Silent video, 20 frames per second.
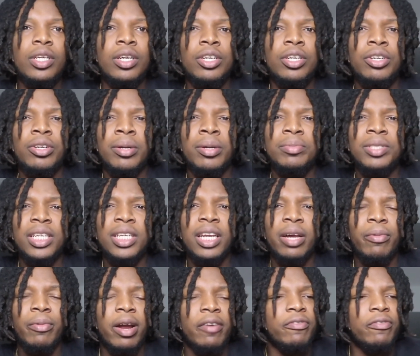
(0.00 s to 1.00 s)
you know what I'm saying,
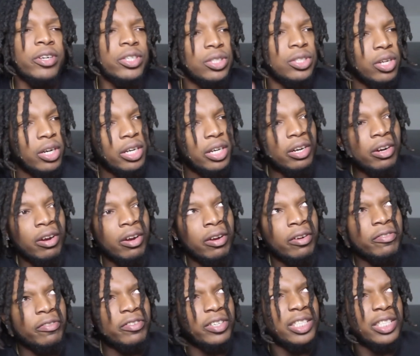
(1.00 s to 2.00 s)
like when I first started
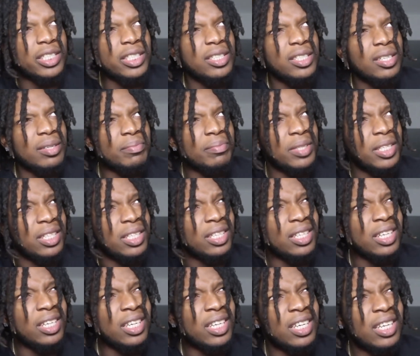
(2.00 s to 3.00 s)
off, because it took me